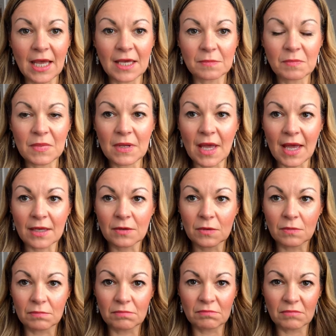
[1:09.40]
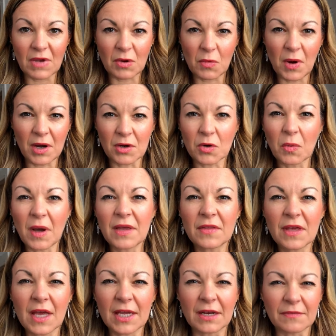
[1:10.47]
had acquired
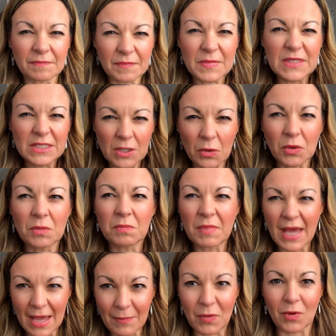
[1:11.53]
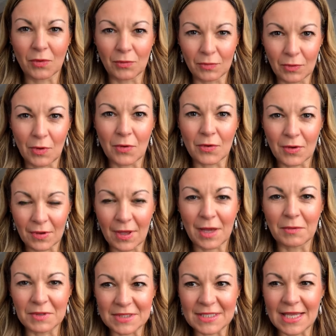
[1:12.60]
quite the kind of salt and pepper look,
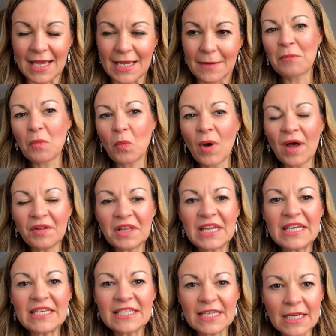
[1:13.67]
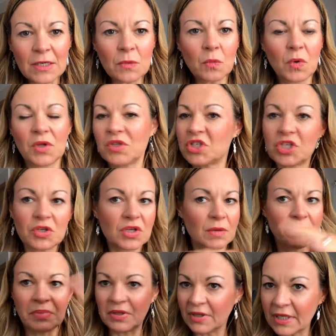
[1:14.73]
I would say. While he didn't want to
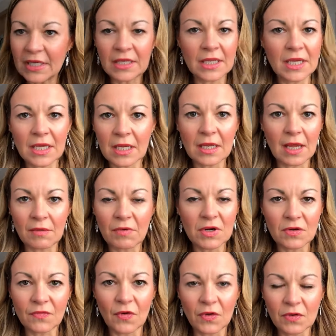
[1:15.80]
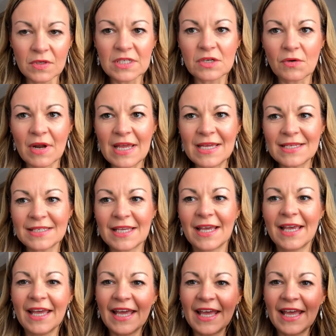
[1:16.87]
completely get rid of all his greys,